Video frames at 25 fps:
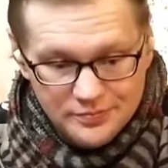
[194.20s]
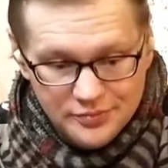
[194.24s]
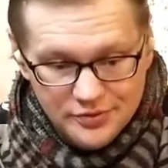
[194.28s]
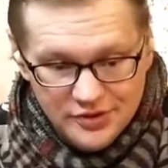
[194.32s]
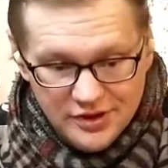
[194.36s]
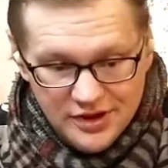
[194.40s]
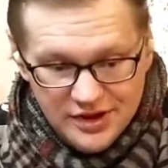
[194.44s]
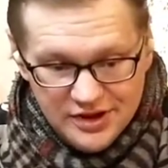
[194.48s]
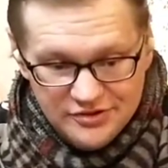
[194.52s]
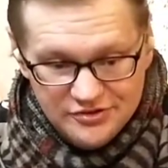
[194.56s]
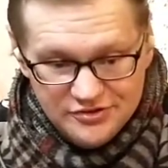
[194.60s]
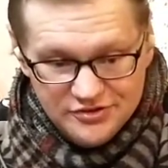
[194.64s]

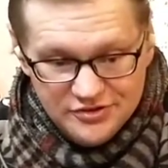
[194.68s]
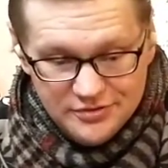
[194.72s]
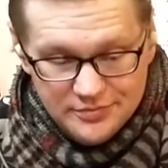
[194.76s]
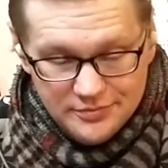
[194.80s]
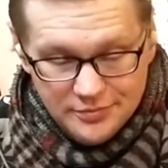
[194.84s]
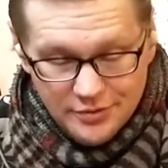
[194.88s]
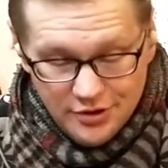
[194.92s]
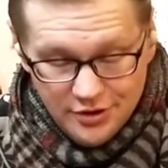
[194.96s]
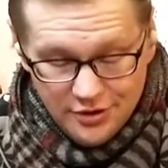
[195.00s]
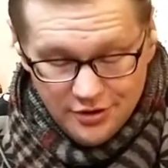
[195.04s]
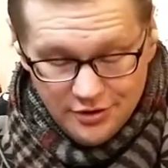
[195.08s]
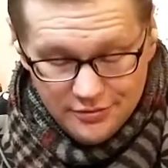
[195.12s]
plastic
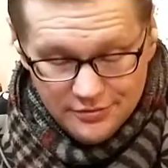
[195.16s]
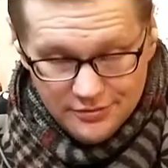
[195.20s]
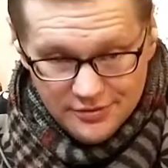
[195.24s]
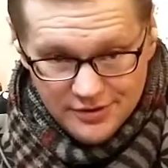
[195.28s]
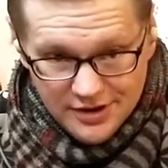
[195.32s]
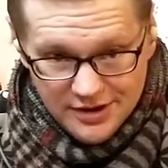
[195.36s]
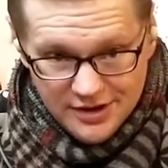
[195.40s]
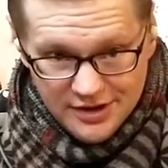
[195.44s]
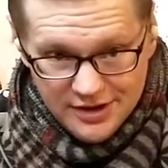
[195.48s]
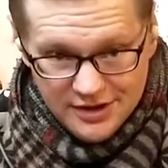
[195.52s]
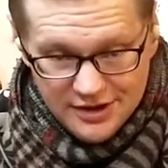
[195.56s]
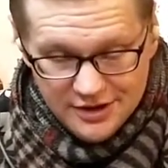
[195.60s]
ball
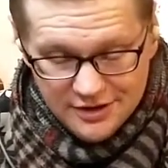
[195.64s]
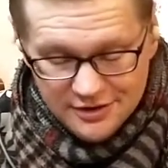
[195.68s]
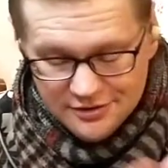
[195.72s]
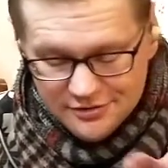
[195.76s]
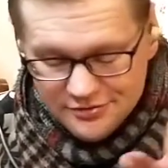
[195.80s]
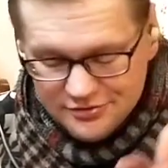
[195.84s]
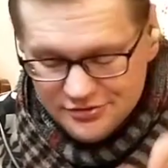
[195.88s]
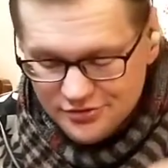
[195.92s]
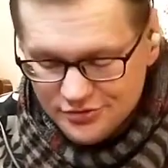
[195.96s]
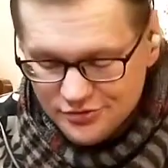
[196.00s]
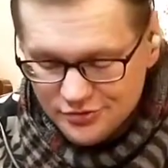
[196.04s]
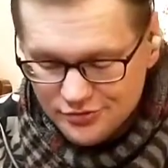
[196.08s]
right
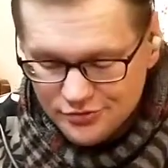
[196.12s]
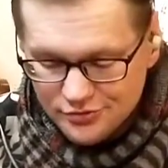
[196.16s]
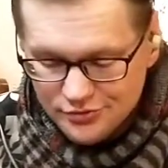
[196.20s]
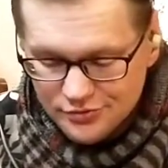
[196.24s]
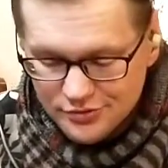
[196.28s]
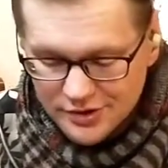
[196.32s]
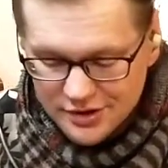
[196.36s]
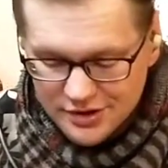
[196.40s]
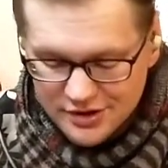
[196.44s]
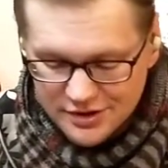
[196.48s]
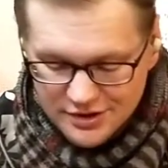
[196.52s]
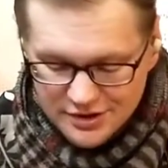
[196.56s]
here
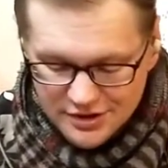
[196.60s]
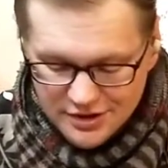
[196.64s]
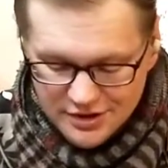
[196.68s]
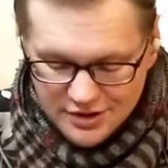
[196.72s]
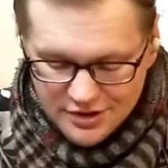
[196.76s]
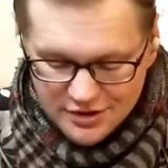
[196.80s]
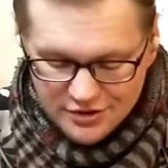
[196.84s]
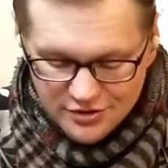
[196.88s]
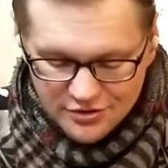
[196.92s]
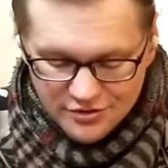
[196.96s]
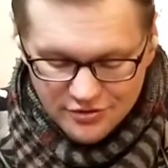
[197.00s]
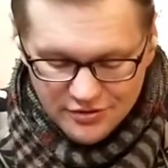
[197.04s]
to
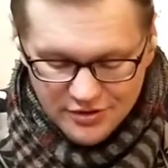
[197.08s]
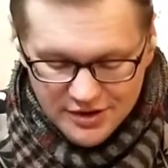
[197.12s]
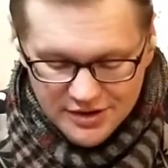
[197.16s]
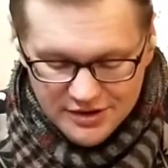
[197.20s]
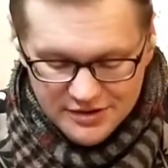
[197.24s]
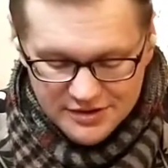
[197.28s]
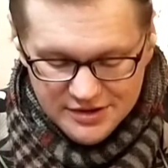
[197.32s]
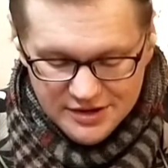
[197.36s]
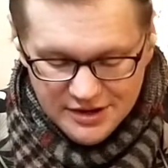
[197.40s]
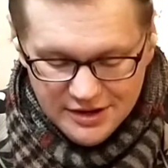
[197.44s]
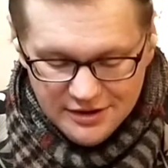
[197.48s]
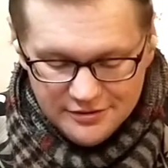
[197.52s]

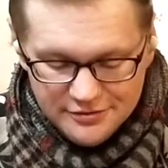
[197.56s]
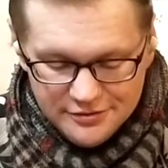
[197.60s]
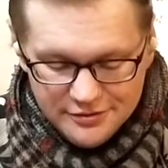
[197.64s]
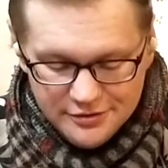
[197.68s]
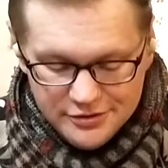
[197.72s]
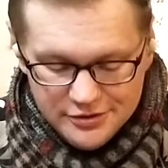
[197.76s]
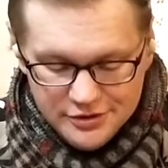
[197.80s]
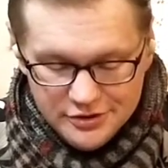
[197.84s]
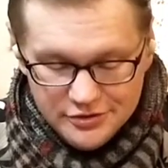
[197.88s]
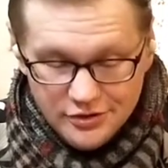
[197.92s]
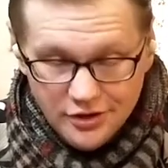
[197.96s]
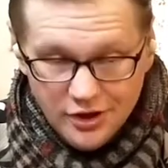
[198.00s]
crank down
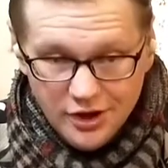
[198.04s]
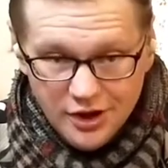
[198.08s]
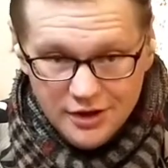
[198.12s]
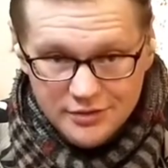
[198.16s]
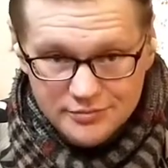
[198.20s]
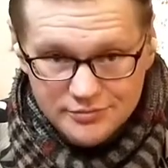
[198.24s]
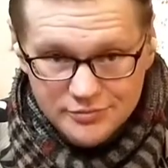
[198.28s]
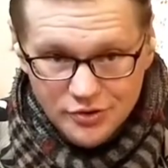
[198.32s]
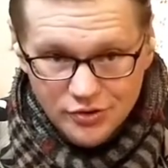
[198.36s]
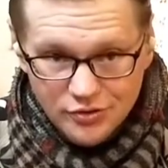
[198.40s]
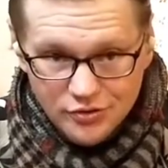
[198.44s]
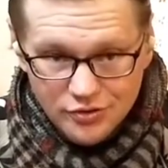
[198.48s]
on a
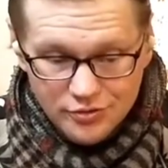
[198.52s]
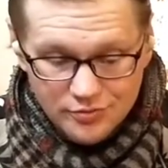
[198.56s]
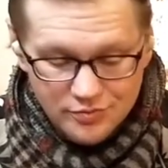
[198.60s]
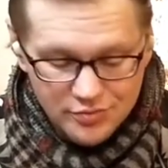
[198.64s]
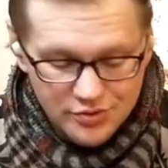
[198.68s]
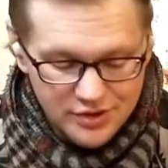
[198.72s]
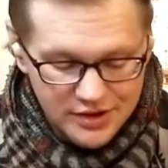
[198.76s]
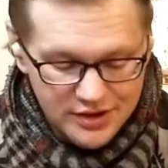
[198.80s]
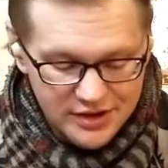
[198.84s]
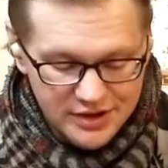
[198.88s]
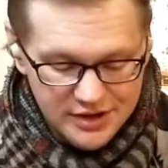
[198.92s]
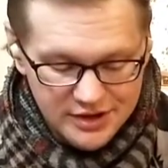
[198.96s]
lawnmower
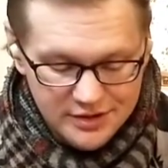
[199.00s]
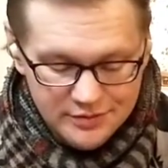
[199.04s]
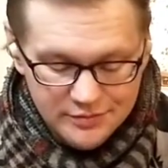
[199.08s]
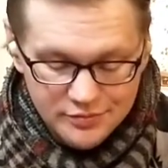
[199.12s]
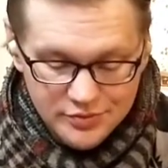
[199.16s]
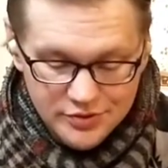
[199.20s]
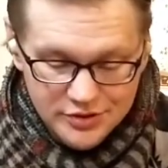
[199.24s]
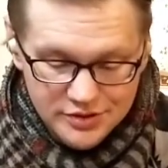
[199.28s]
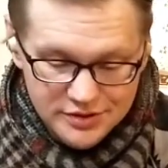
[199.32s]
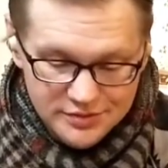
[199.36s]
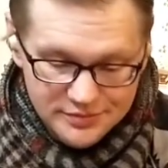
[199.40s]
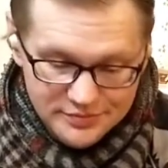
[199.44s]
blade,
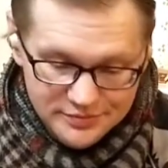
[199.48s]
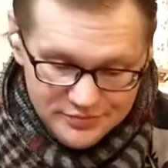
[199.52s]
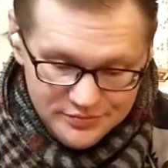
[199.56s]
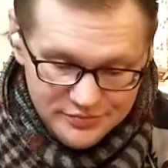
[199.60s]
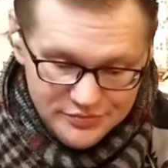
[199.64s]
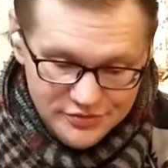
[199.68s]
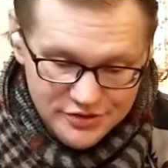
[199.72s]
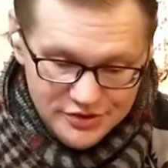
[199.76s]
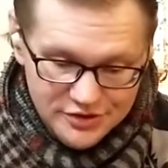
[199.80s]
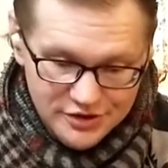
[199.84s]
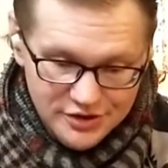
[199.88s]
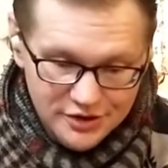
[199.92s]
but
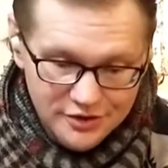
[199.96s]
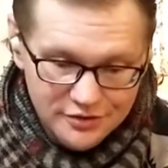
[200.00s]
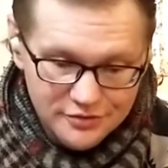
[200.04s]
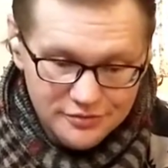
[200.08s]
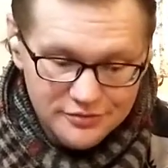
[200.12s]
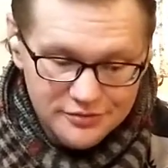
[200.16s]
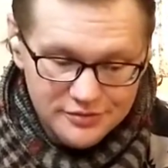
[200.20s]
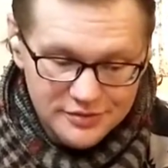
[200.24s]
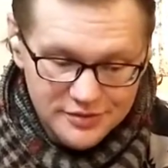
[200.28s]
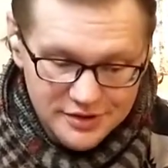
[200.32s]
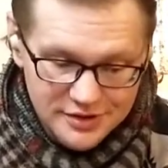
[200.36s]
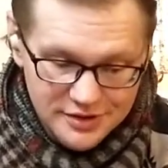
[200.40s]
you
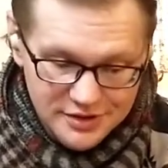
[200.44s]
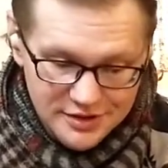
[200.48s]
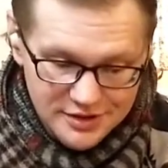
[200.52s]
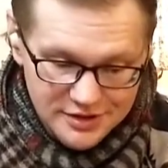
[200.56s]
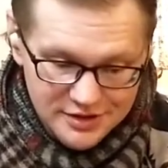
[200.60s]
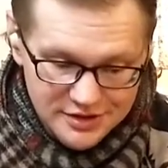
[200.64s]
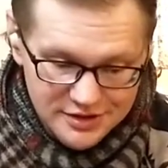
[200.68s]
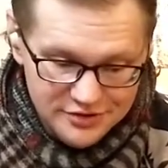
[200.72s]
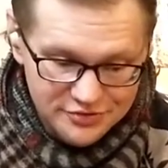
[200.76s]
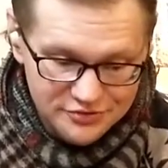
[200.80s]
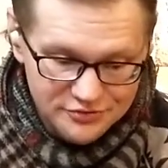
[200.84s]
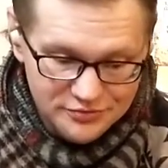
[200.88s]
know,
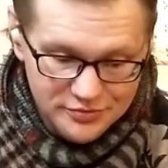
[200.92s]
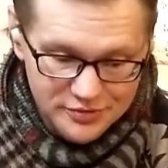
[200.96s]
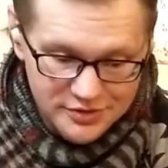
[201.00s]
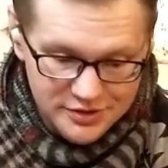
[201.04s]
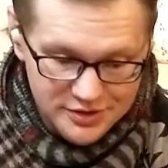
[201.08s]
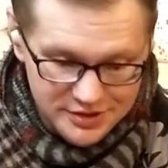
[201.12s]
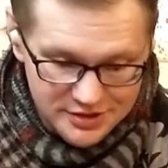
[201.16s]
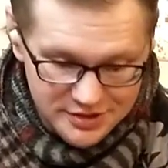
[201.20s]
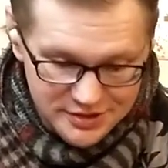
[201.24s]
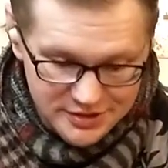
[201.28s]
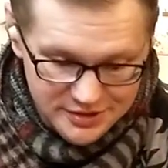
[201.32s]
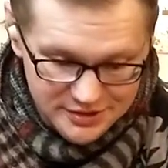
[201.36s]
it is
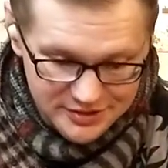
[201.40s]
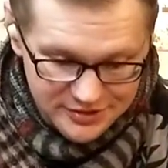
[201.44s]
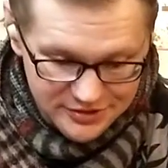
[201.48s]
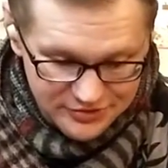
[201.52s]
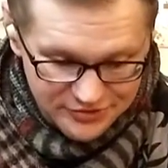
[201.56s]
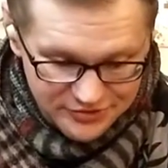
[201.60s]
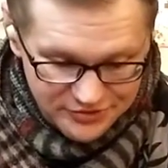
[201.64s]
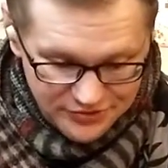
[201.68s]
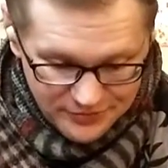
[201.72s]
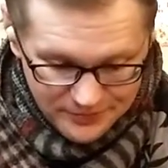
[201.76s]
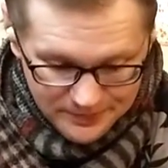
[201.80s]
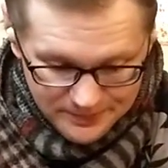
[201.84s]
what it
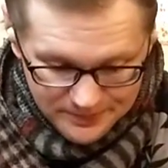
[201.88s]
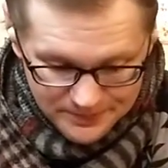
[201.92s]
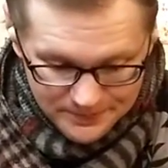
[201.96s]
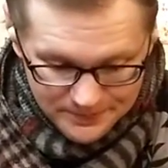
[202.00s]
is.